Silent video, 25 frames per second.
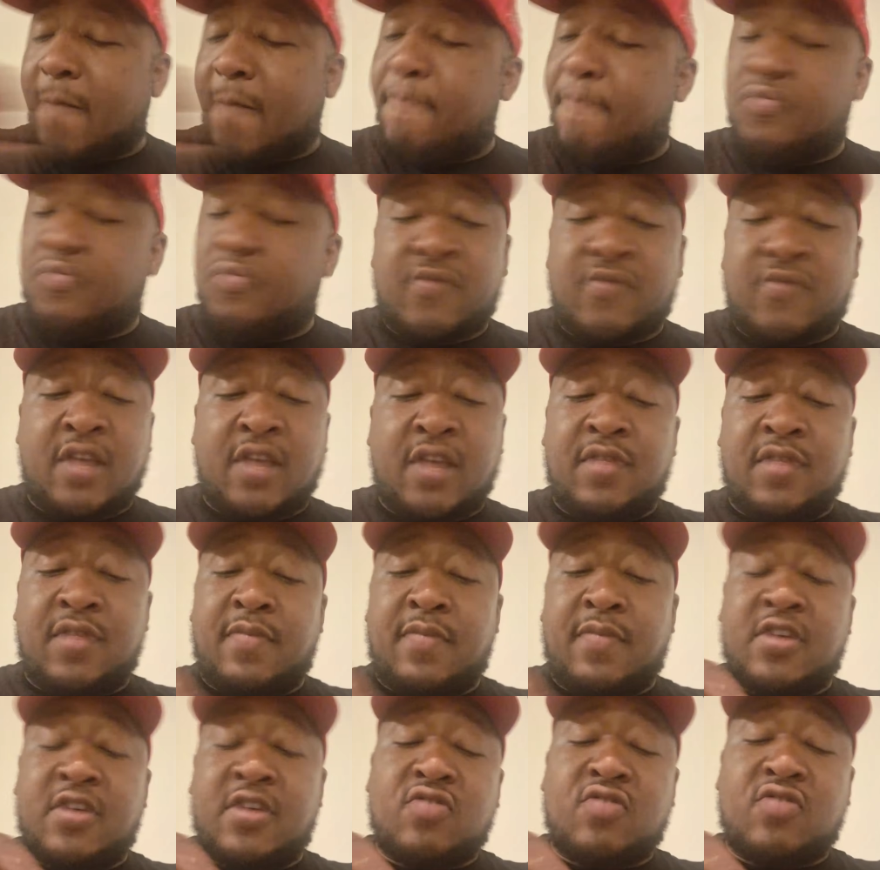it'll be the
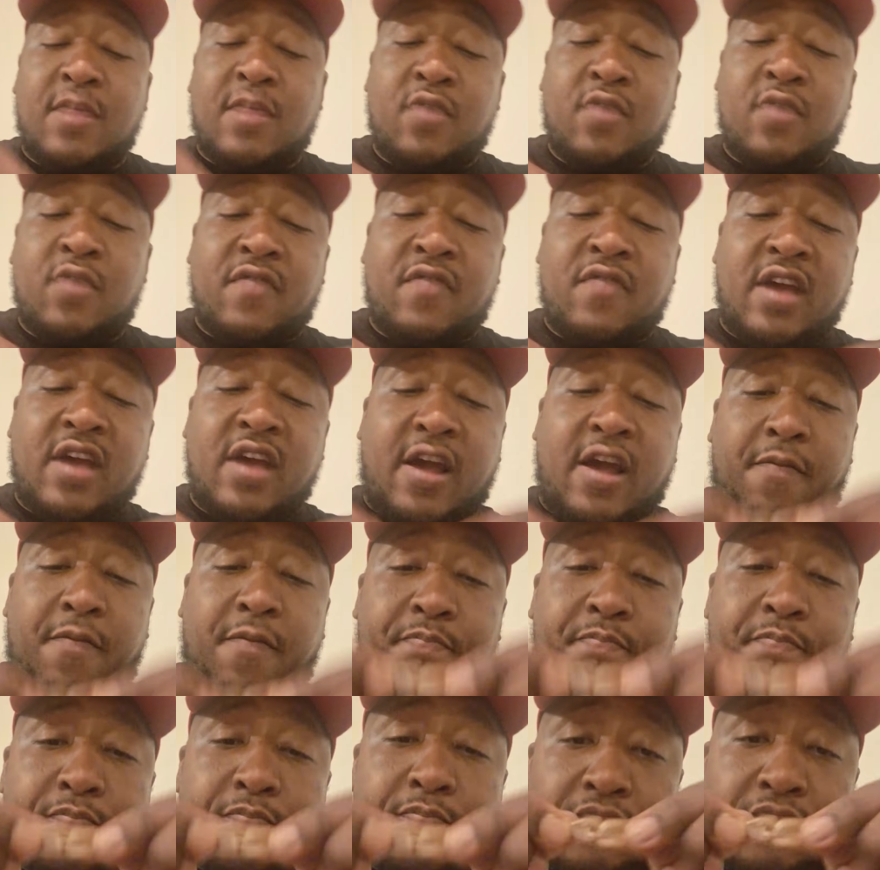best crab you ever have.
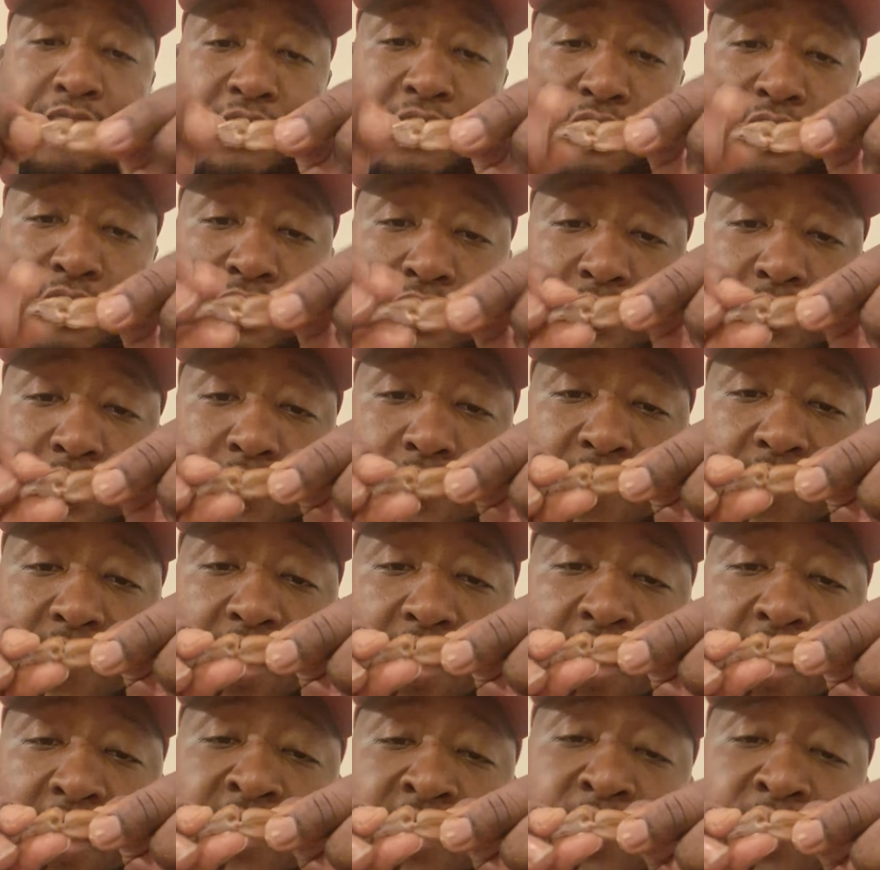
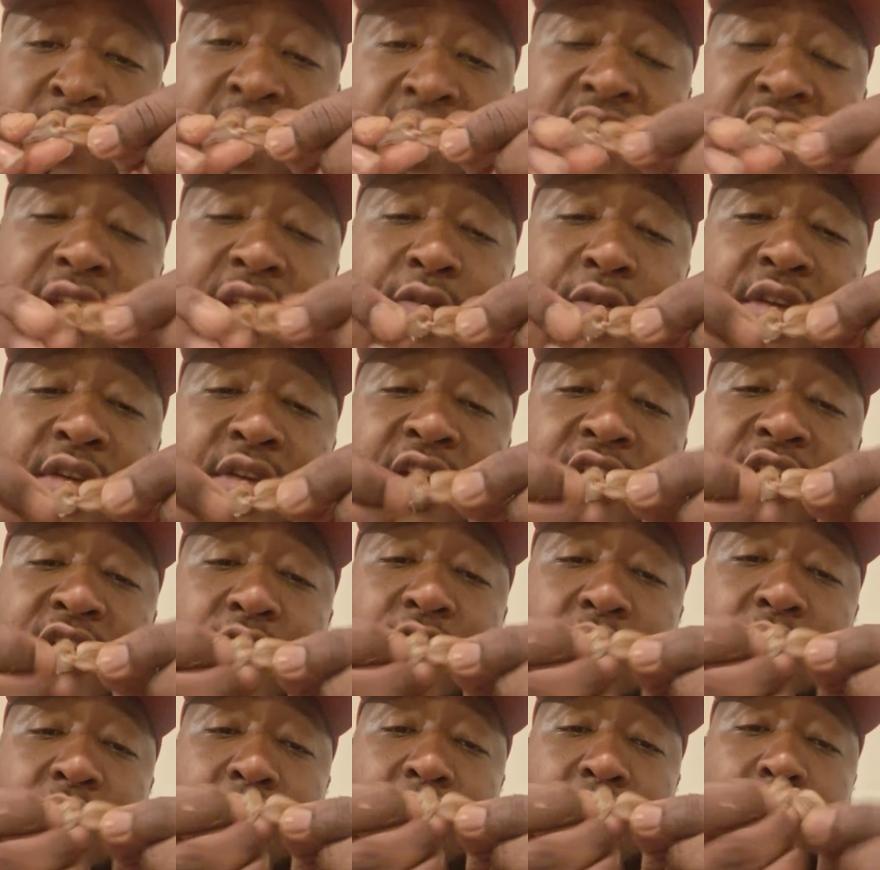Breaking down each
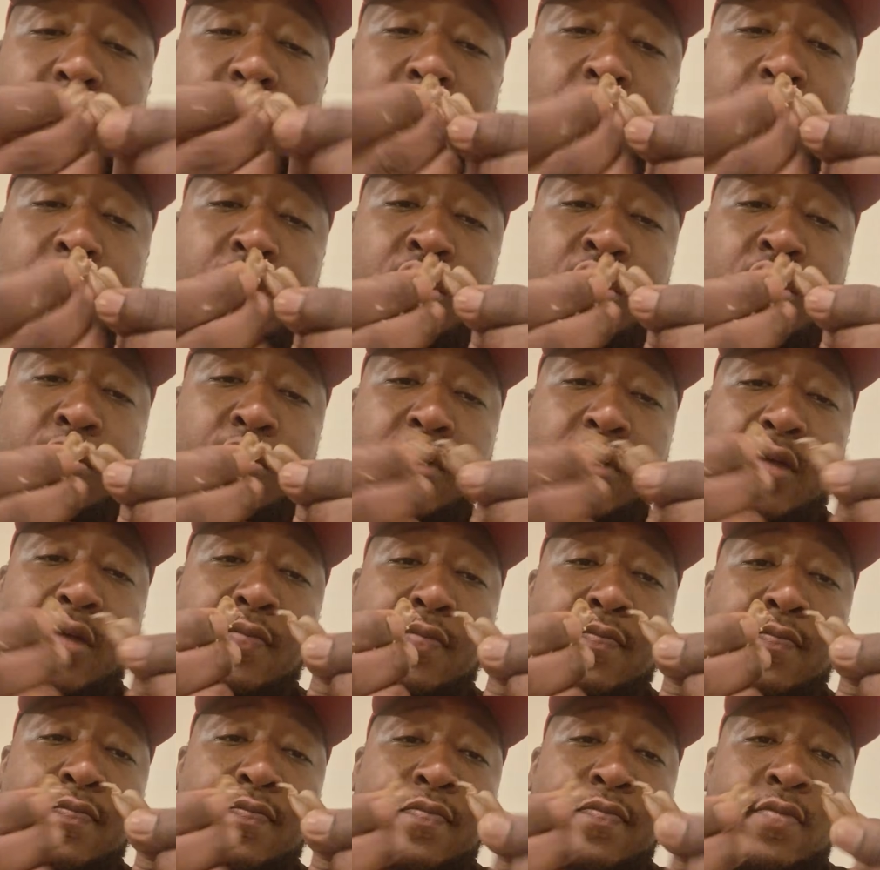joint,
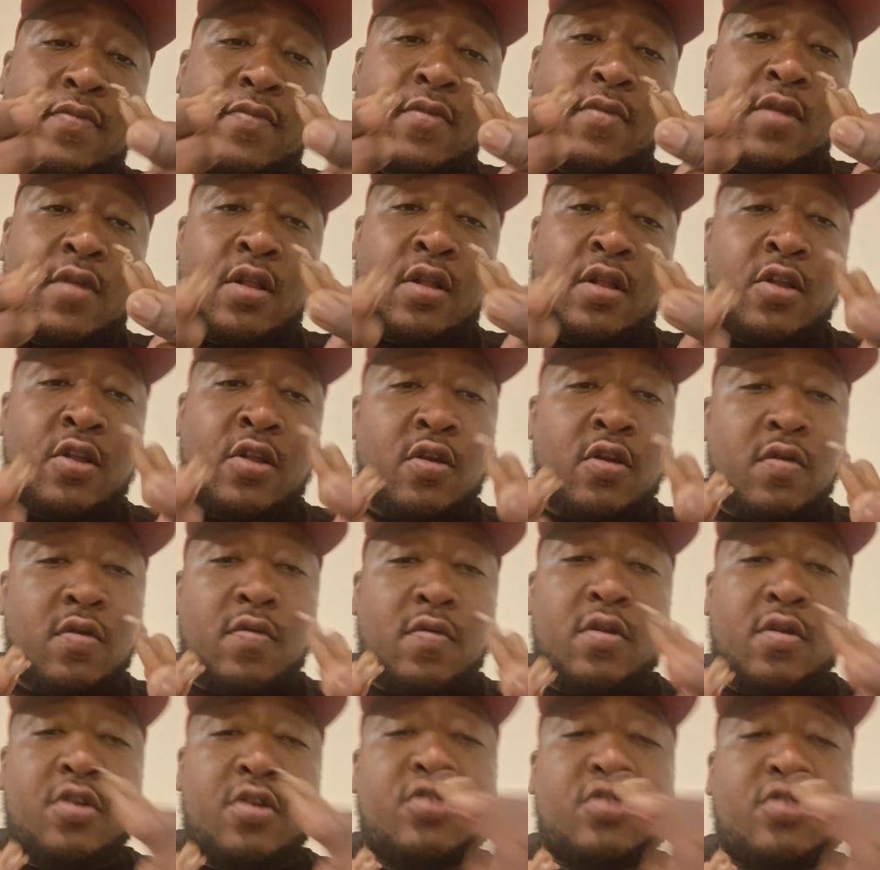
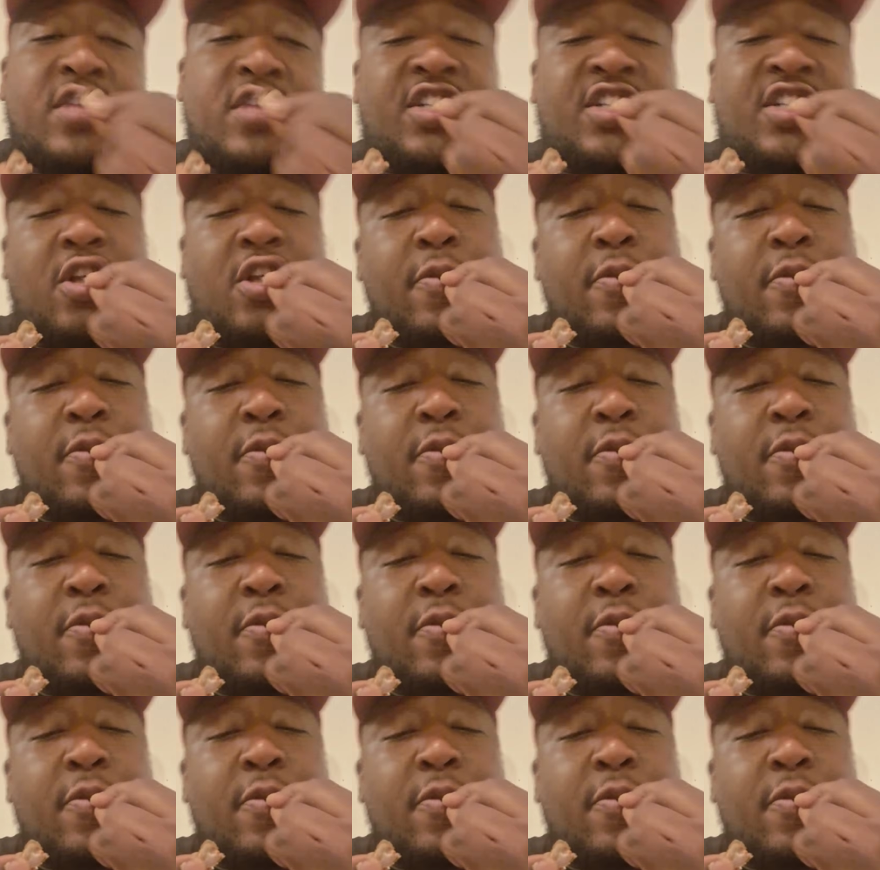little treasure.